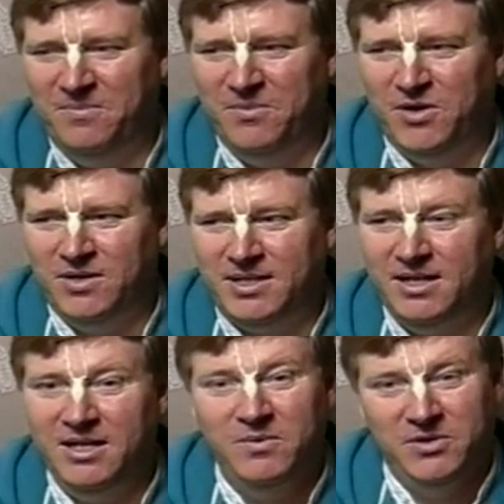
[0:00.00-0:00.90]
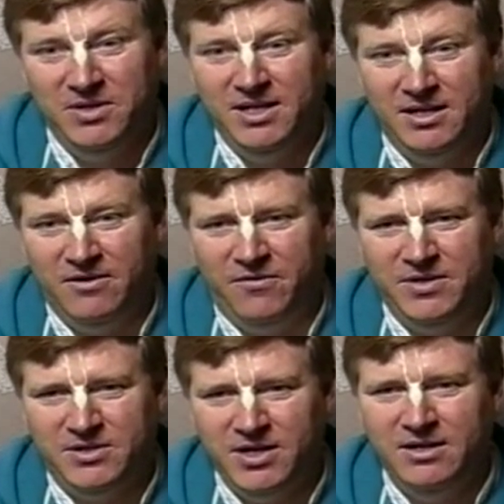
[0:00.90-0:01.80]
We could see he was really getting
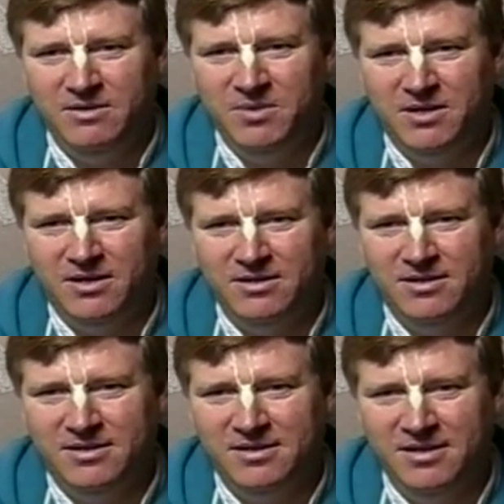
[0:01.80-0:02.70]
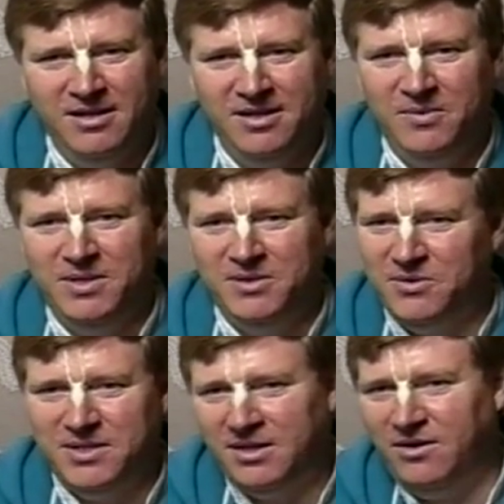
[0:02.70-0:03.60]
frustrated, because there was
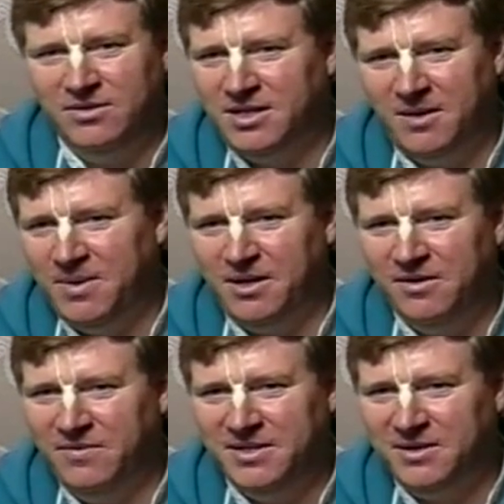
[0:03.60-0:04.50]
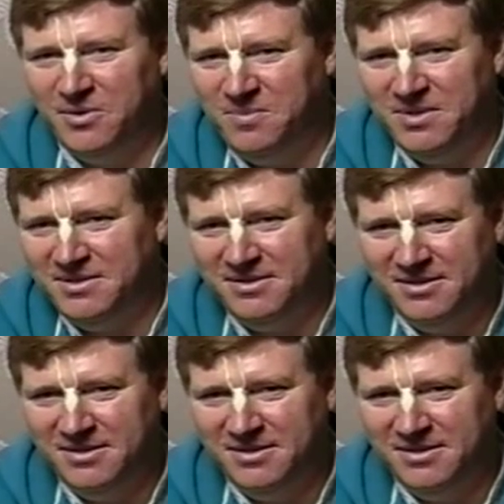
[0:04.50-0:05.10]
no sound coming out of his equipment.